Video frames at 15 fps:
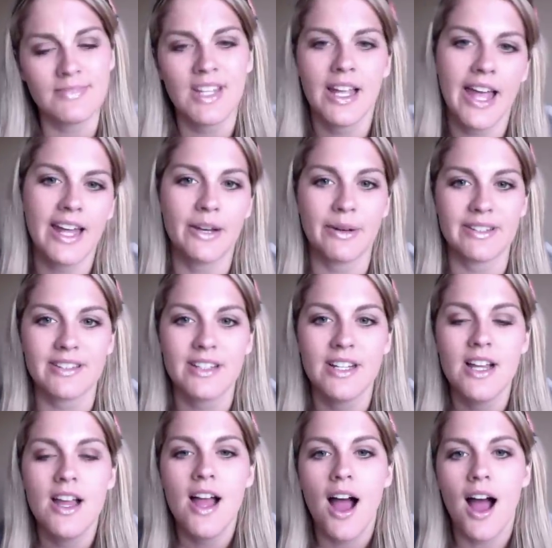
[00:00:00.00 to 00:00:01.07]
Anyways,
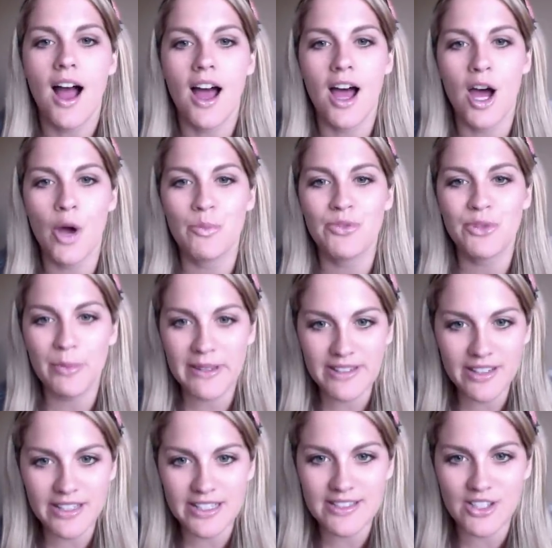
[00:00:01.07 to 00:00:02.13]
so
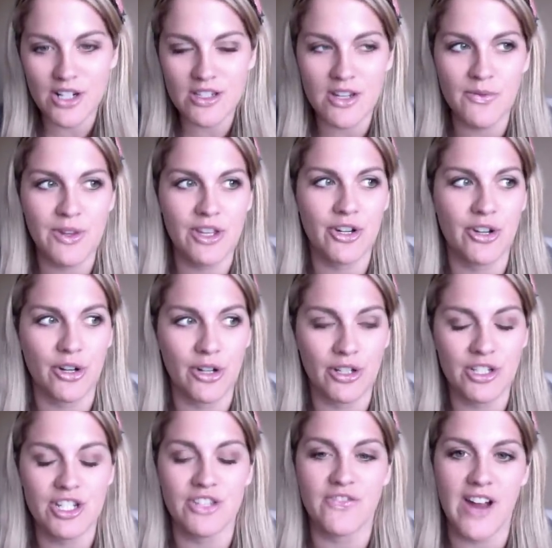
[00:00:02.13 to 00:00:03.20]
basically it starts off with a girl.
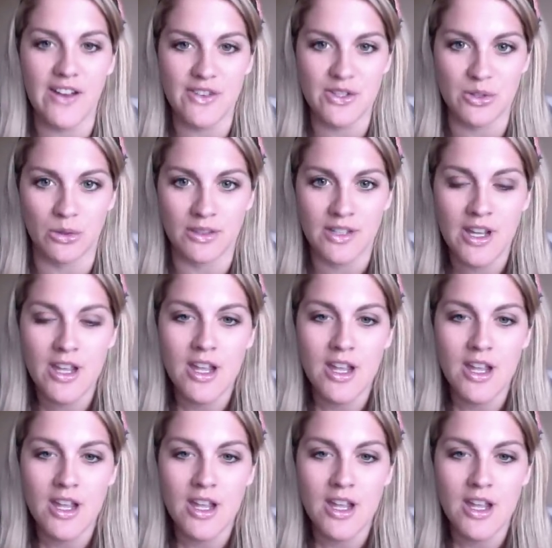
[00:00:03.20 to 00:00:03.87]
She's 5 years old.